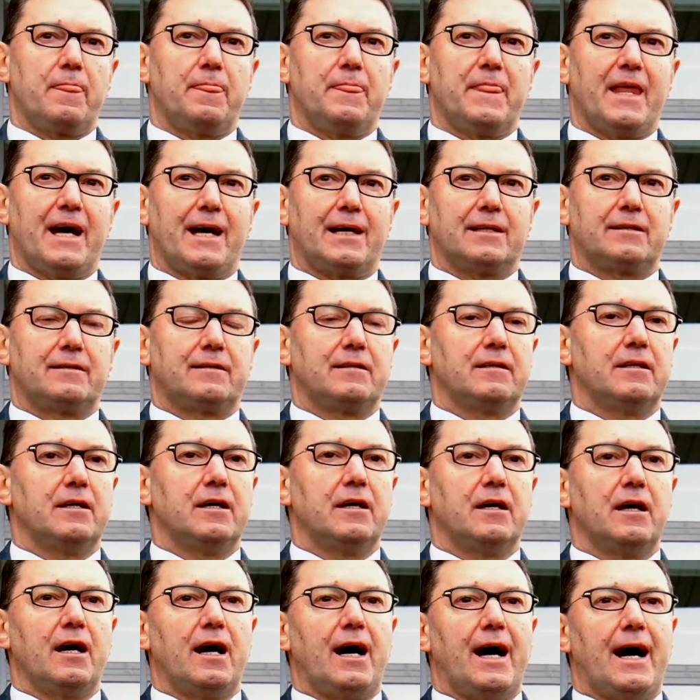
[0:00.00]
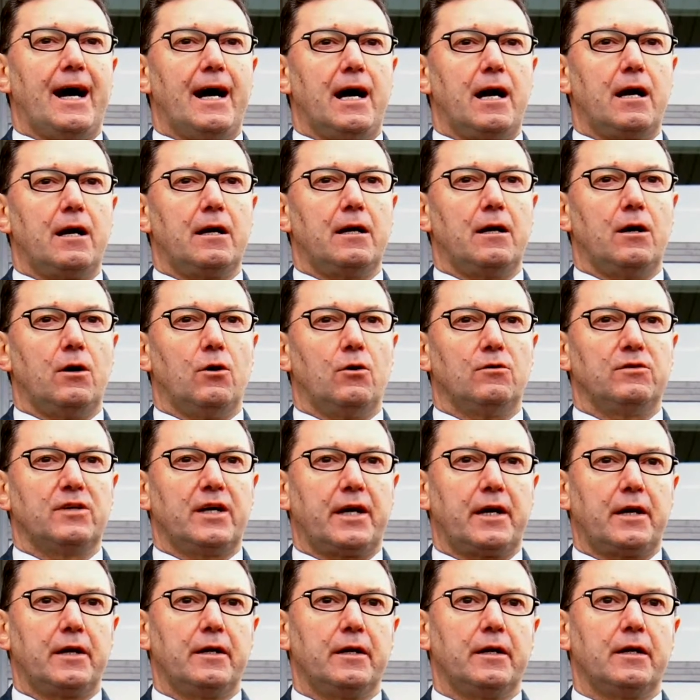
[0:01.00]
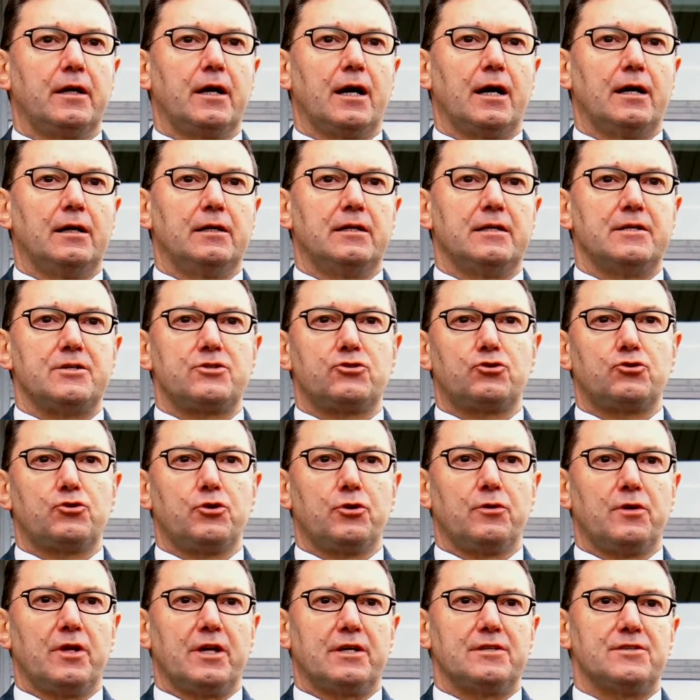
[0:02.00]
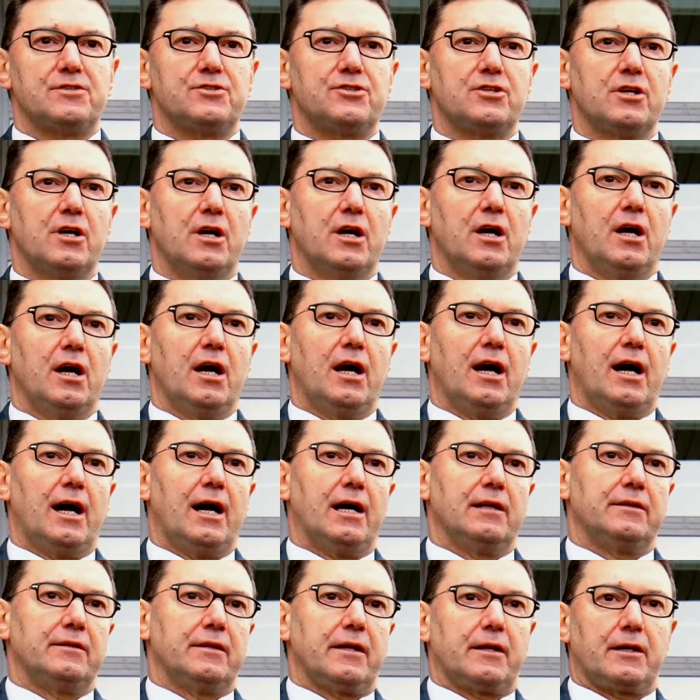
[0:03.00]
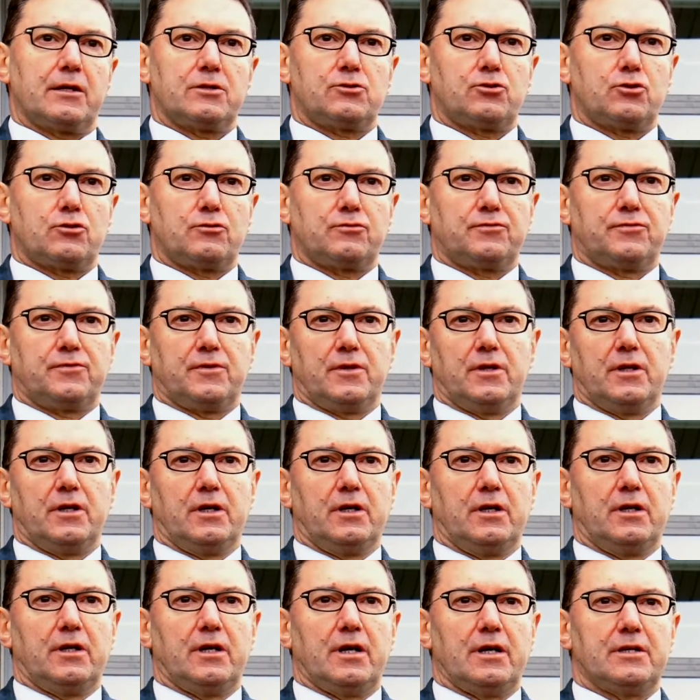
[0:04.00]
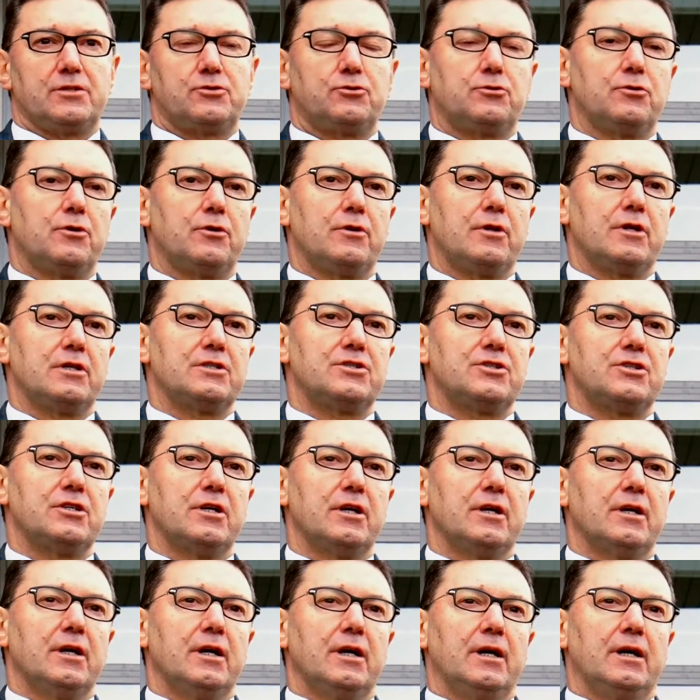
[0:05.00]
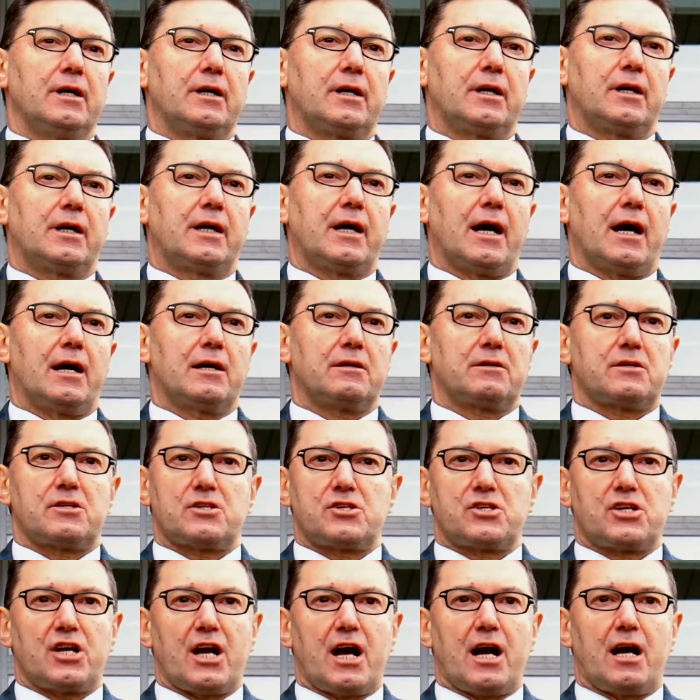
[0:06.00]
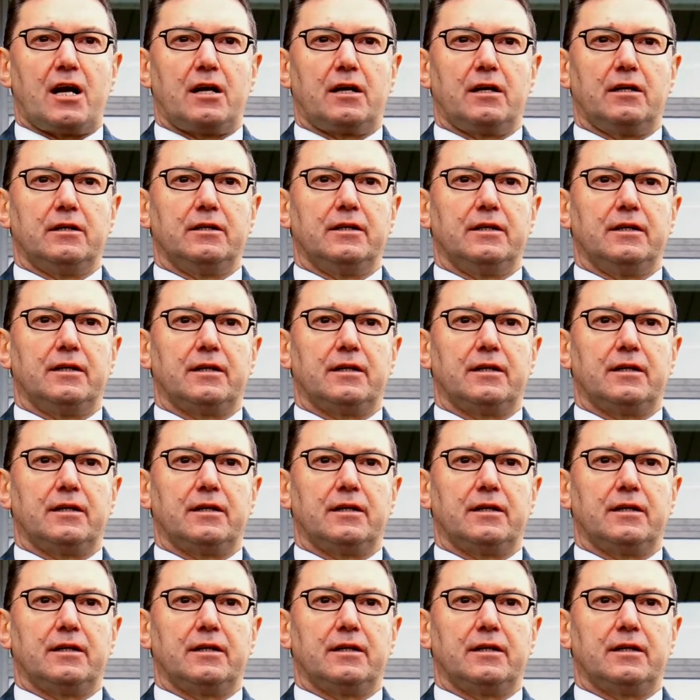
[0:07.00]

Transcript: that hard uh, of hearing uh, students and the rest of students can share